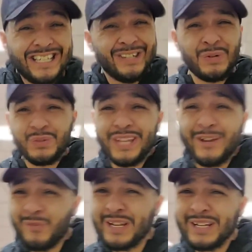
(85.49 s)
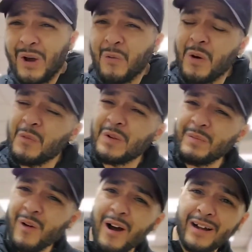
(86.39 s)
to think we know what we
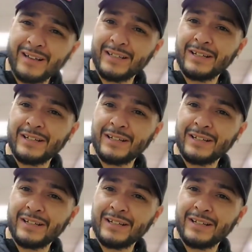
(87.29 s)
want,